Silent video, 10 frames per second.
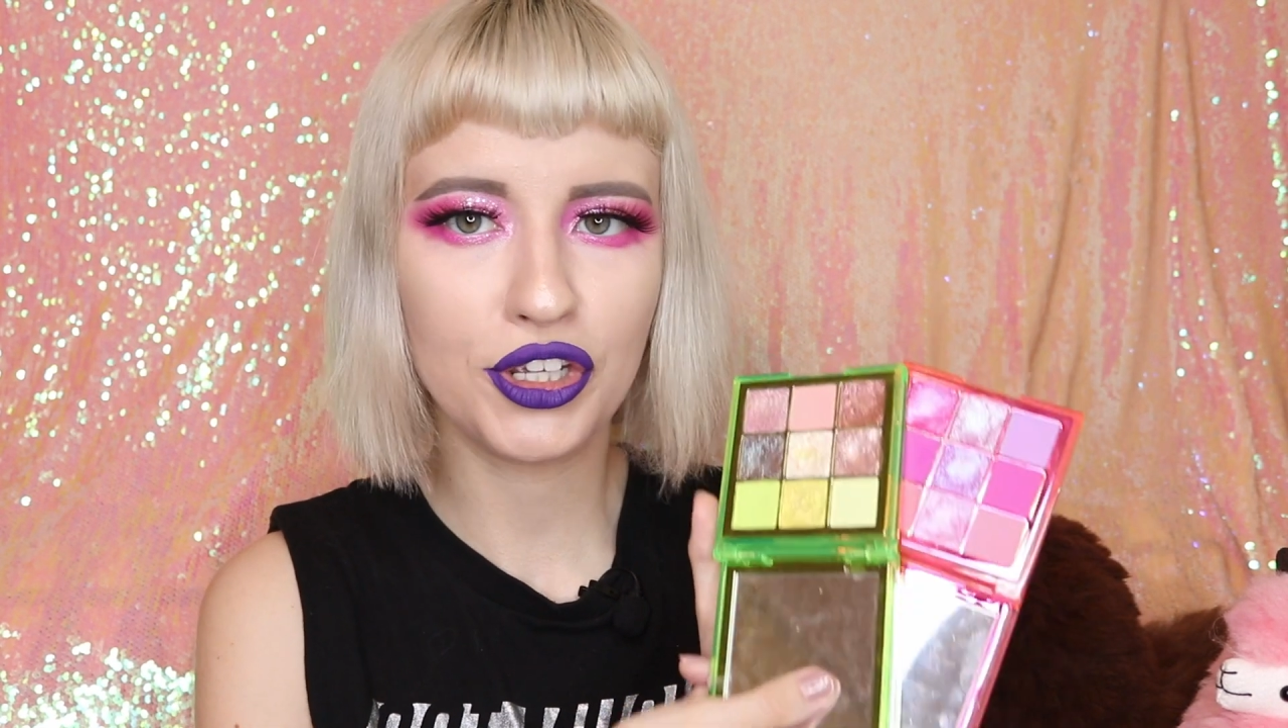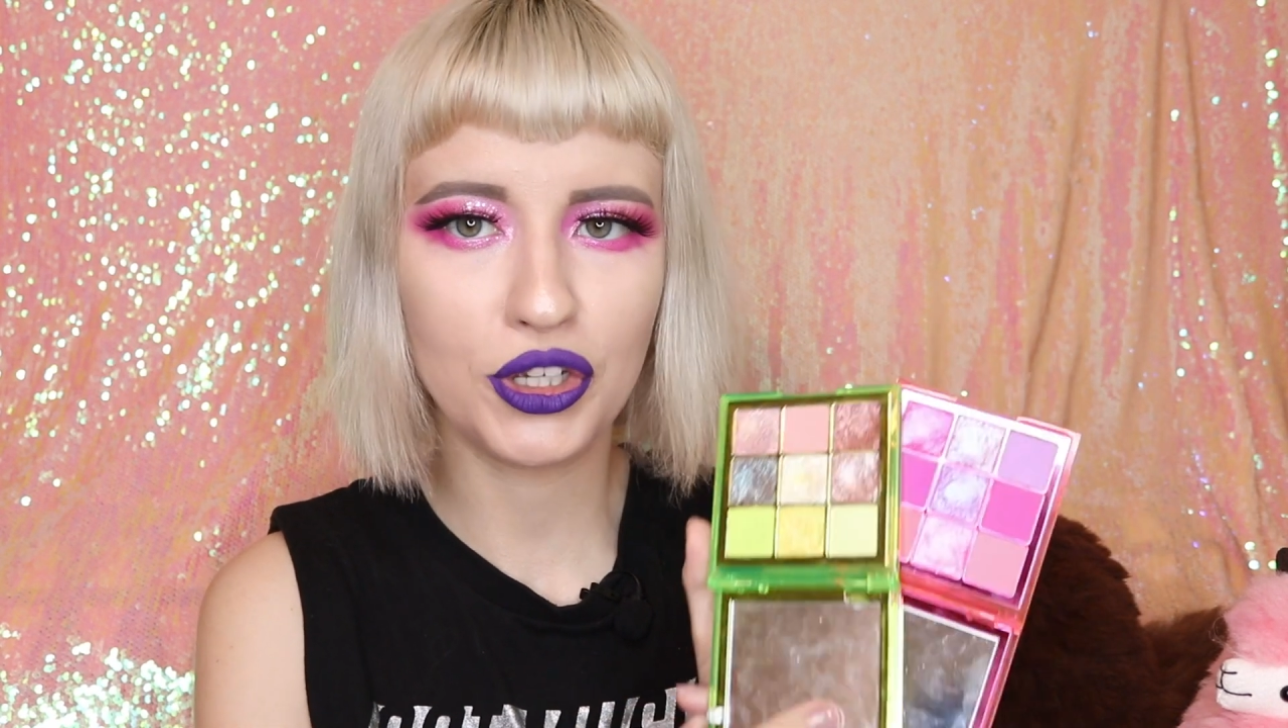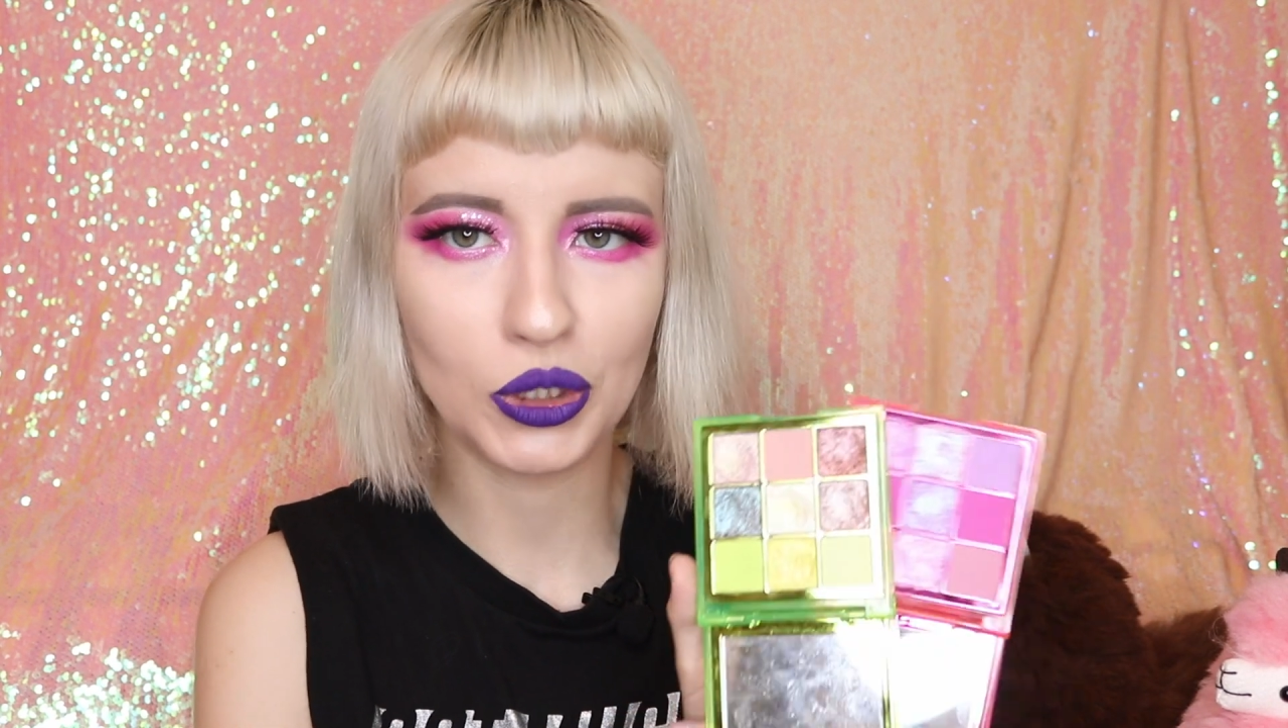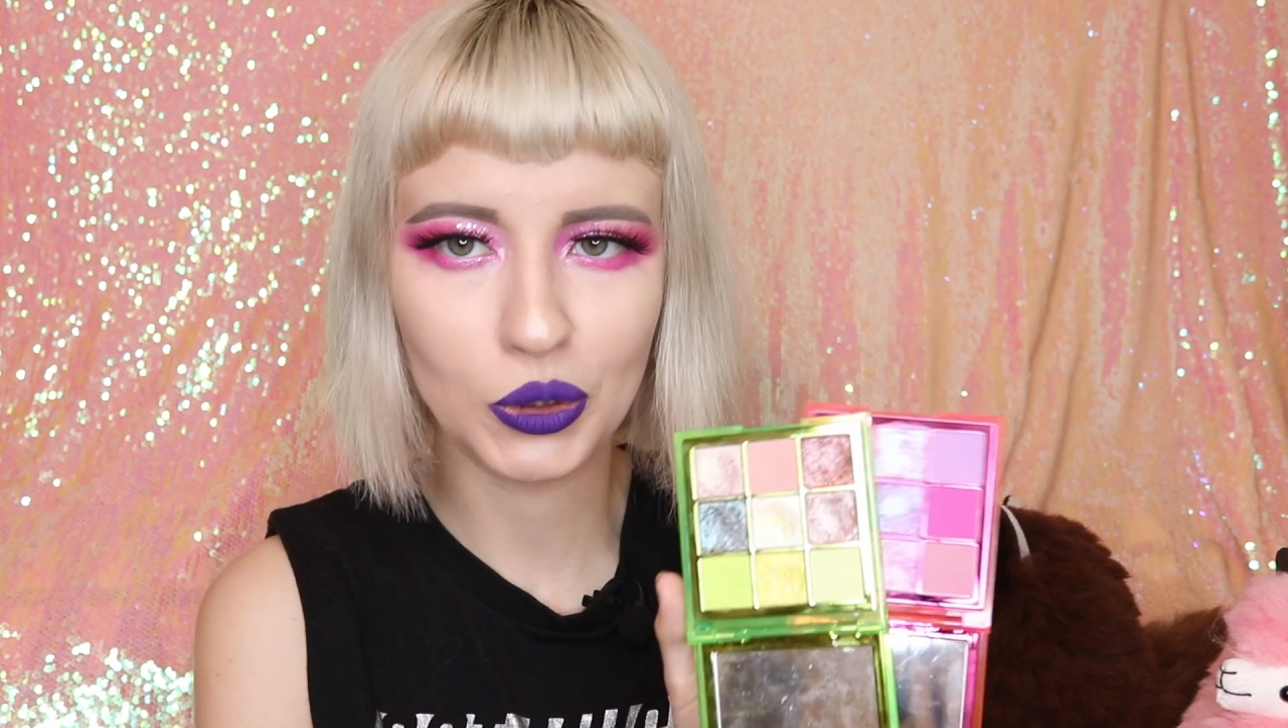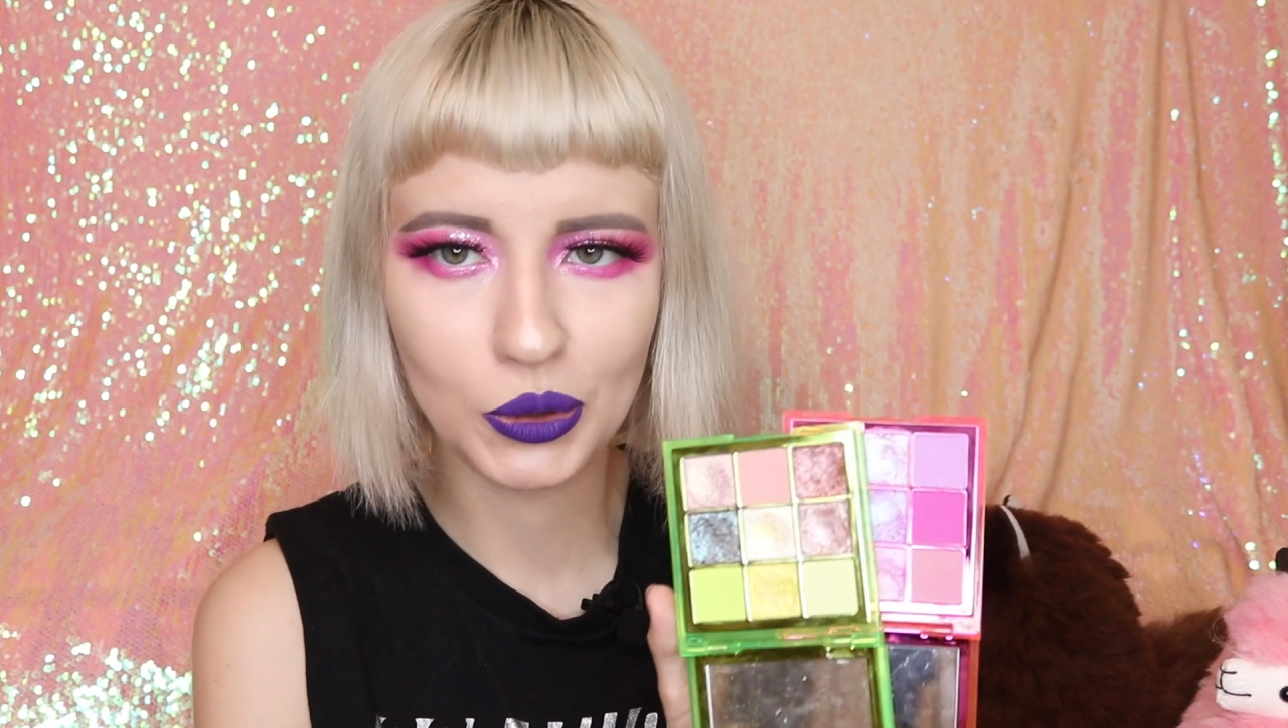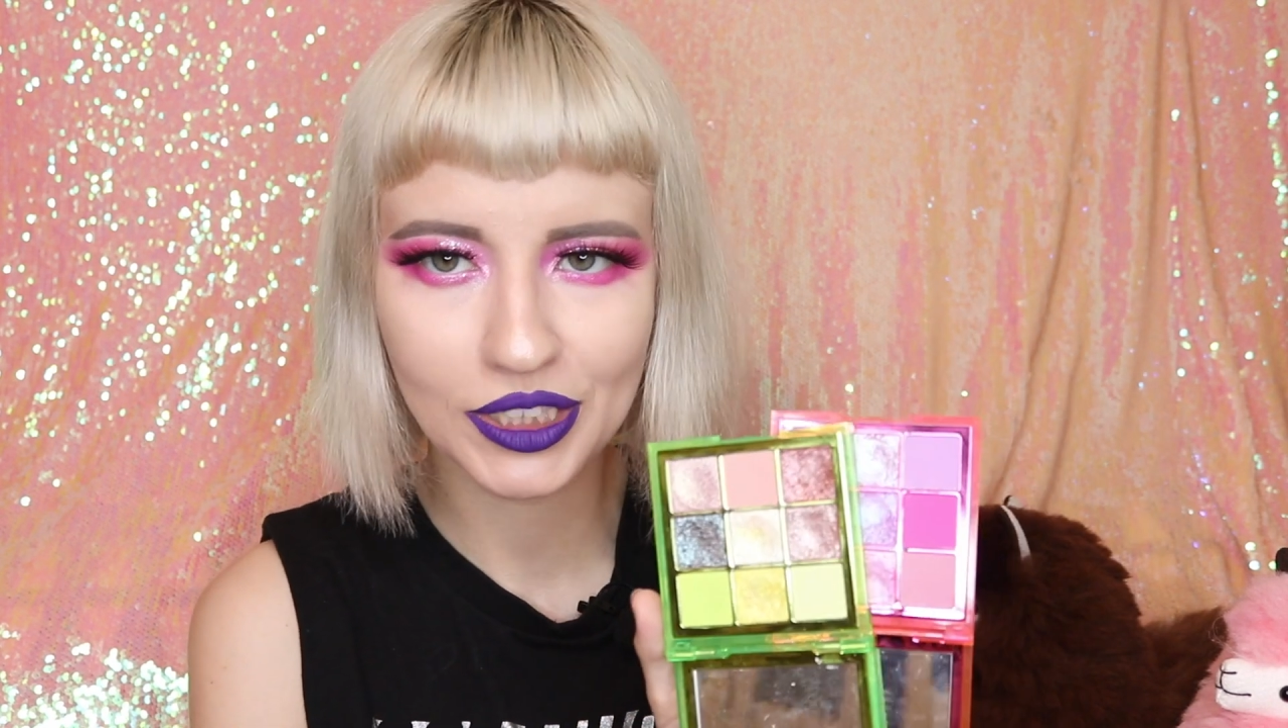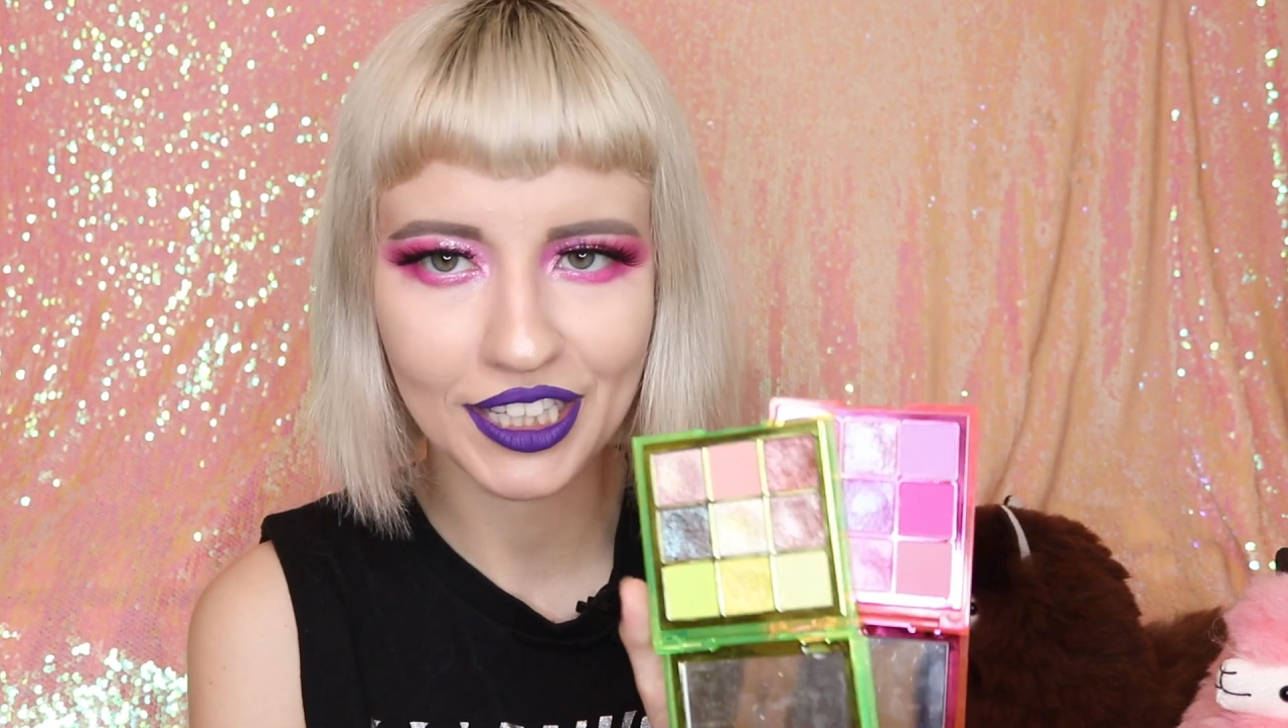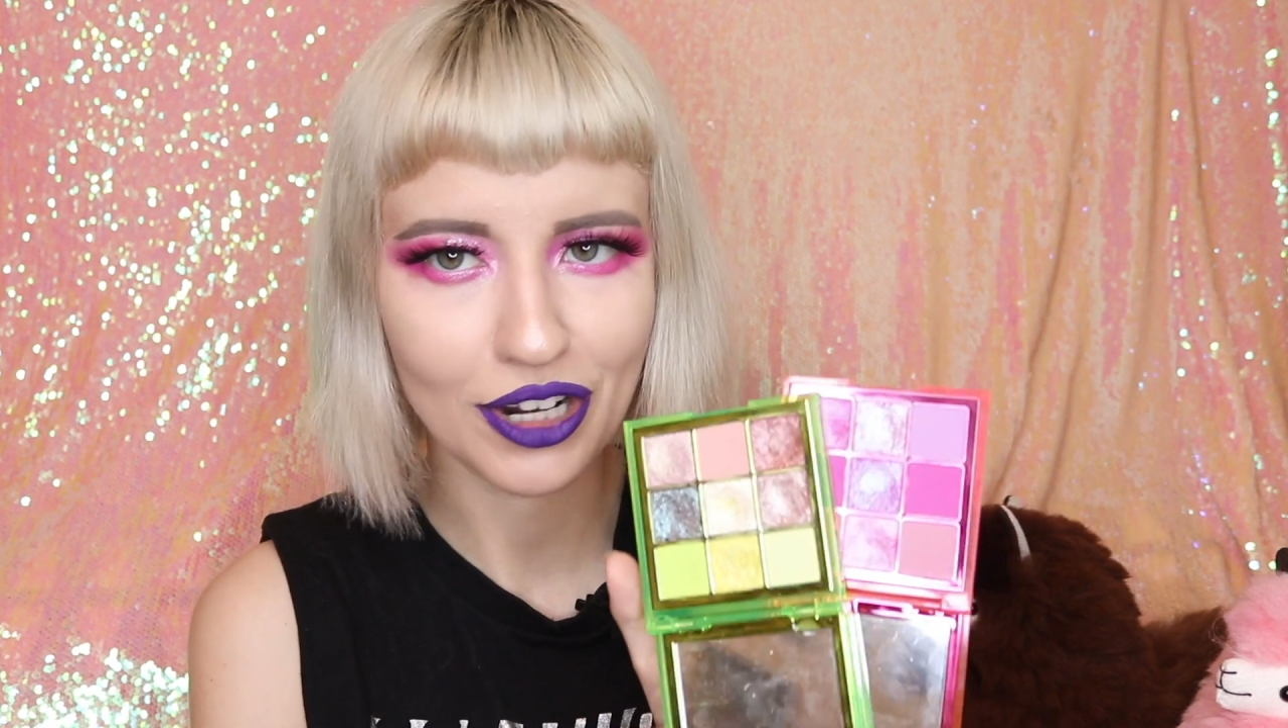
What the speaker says: used.